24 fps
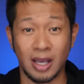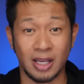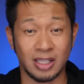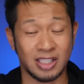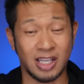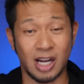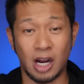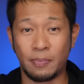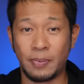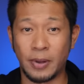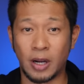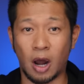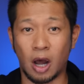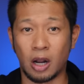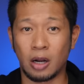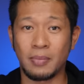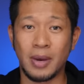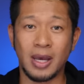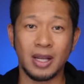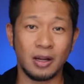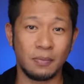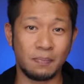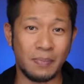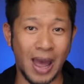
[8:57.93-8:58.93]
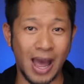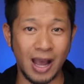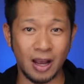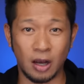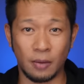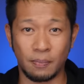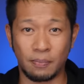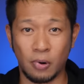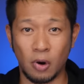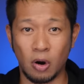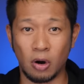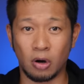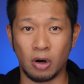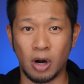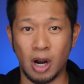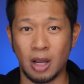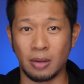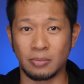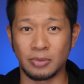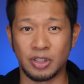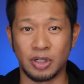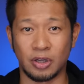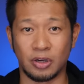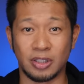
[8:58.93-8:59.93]
Set up an automated backup
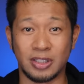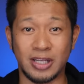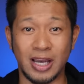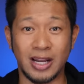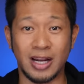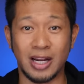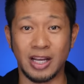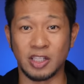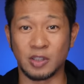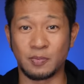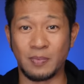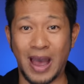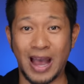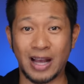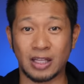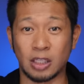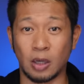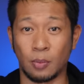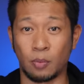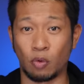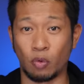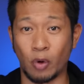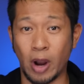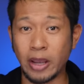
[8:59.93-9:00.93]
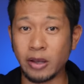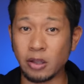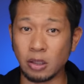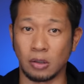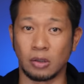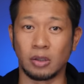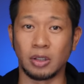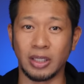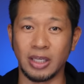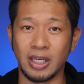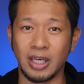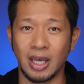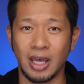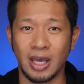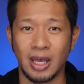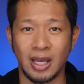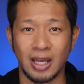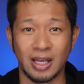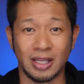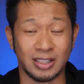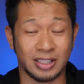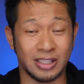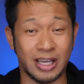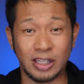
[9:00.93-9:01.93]
program so your data is backed up regularly.
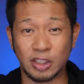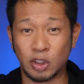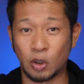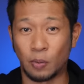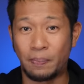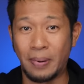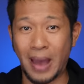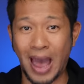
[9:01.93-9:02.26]
Schedule